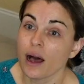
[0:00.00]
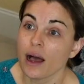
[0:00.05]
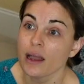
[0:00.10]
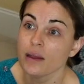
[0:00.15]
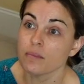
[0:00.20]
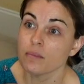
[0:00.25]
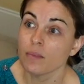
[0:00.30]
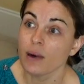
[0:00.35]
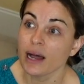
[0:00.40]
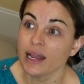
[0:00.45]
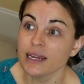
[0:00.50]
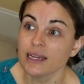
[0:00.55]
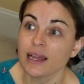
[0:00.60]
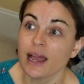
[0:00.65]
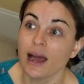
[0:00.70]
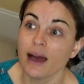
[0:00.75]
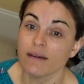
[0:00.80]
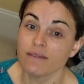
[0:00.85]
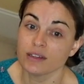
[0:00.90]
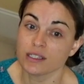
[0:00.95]
I might
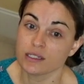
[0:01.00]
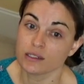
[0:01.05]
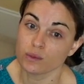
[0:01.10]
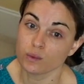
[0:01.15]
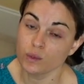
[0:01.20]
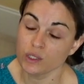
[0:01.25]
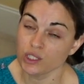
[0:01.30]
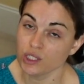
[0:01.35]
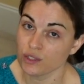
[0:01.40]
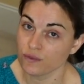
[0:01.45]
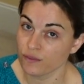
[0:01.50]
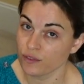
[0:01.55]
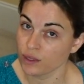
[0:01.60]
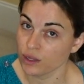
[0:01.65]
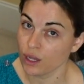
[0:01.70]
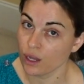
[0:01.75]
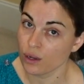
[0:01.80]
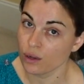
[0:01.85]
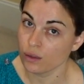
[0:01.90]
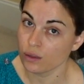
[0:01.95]
have a switch of
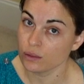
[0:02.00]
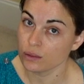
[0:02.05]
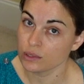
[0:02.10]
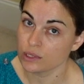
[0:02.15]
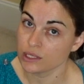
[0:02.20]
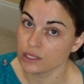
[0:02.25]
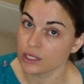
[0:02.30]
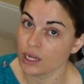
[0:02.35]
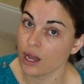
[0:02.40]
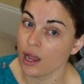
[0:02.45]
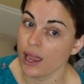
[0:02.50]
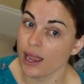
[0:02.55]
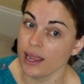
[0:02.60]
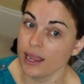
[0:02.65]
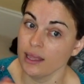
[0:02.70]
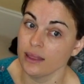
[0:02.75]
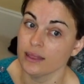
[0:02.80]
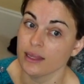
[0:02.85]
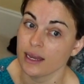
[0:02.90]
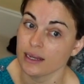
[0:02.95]
clothes
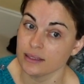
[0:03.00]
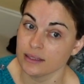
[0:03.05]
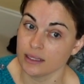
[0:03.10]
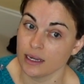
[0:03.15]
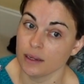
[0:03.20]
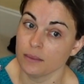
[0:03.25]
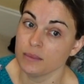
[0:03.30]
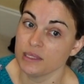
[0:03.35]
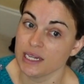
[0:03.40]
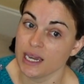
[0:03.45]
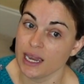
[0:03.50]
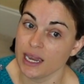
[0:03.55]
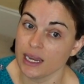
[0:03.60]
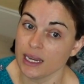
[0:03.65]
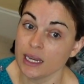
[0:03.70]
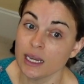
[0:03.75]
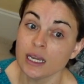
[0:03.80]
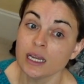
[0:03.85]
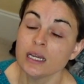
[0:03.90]
in that same day.